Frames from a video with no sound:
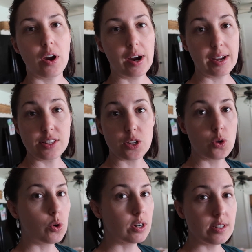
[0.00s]
All right, it's a
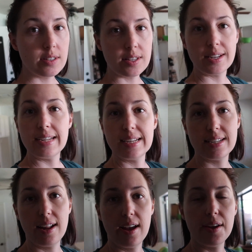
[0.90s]
gorgeous Sunday
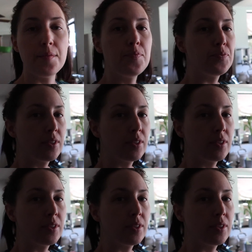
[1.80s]
today.